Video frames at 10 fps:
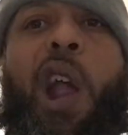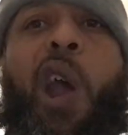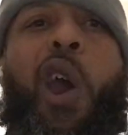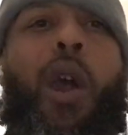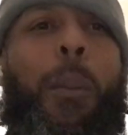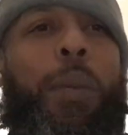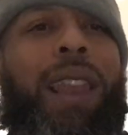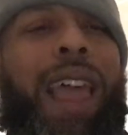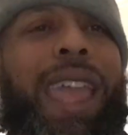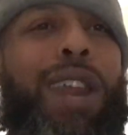are
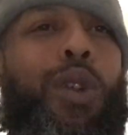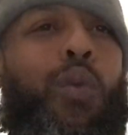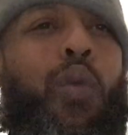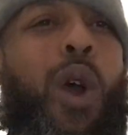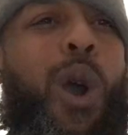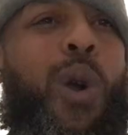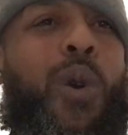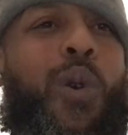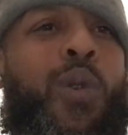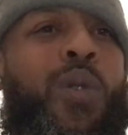playing a
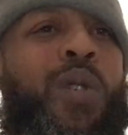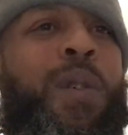role